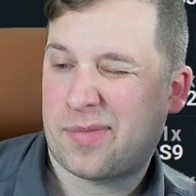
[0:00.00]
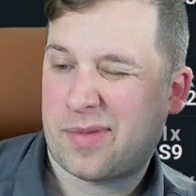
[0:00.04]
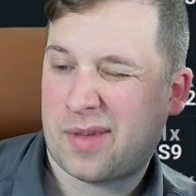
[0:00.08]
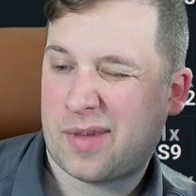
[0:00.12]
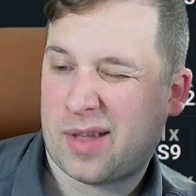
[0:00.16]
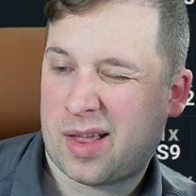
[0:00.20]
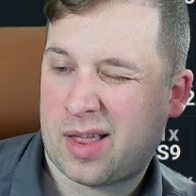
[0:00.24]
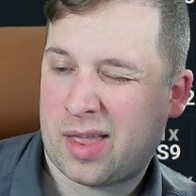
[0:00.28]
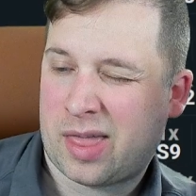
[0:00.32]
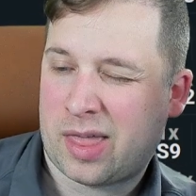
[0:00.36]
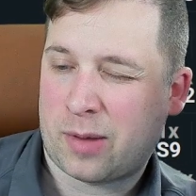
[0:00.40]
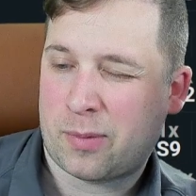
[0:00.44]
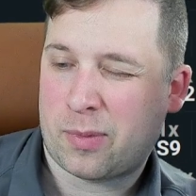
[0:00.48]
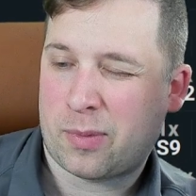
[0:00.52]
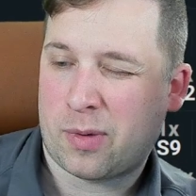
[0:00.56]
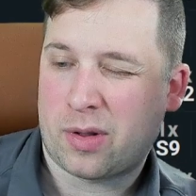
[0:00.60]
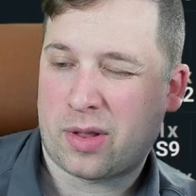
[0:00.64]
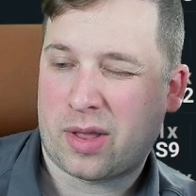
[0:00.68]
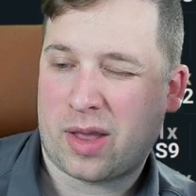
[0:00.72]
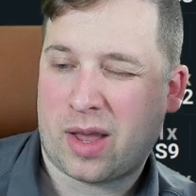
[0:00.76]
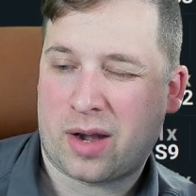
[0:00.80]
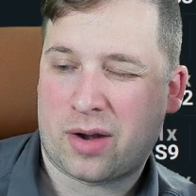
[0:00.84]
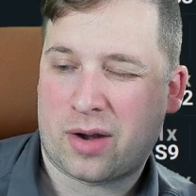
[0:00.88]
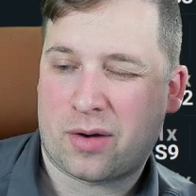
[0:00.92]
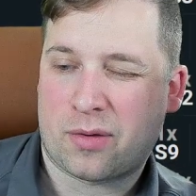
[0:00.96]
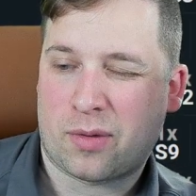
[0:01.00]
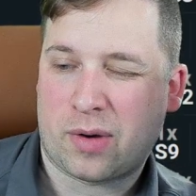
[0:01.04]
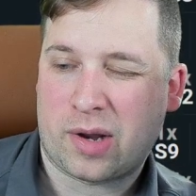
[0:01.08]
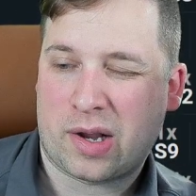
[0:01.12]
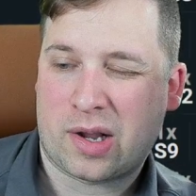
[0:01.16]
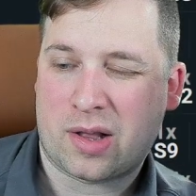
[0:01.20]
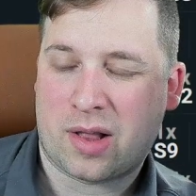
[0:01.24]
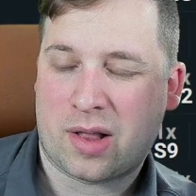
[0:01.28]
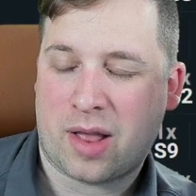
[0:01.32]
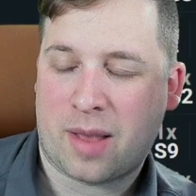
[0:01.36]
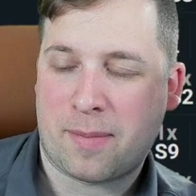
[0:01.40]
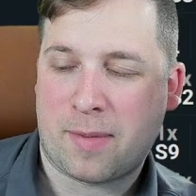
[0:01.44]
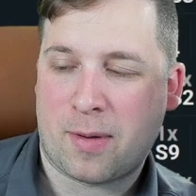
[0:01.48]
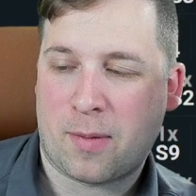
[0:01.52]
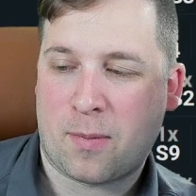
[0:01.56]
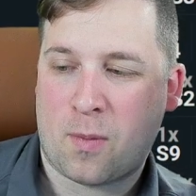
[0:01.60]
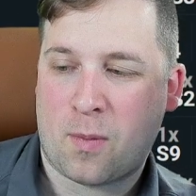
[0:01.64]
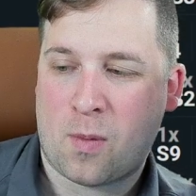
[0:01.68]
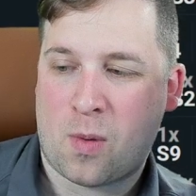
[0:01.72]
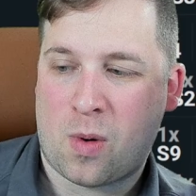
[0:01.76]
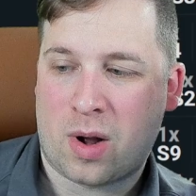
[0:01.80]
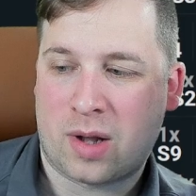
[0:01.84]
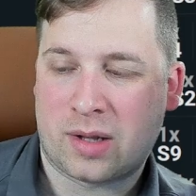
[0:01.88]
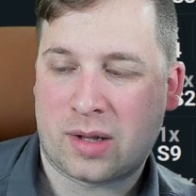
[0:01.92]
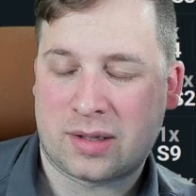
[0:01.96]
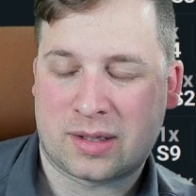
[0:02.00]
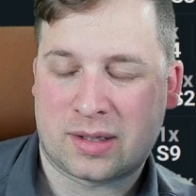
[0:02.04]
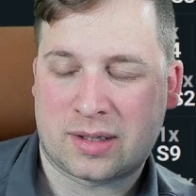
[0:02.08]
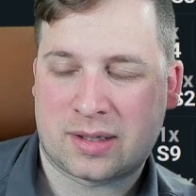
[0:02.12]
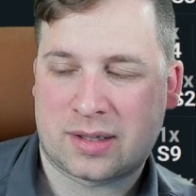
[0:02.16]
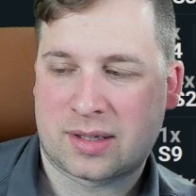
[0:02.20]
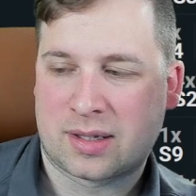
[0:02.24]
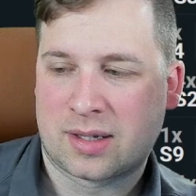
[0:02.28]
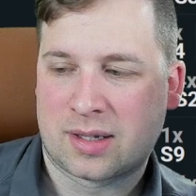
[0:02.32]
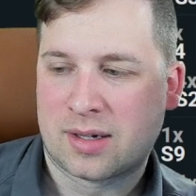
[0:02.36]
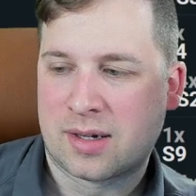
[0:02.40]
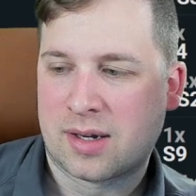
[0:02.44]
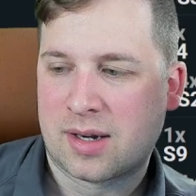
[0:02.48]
think we only had to reclaim it once.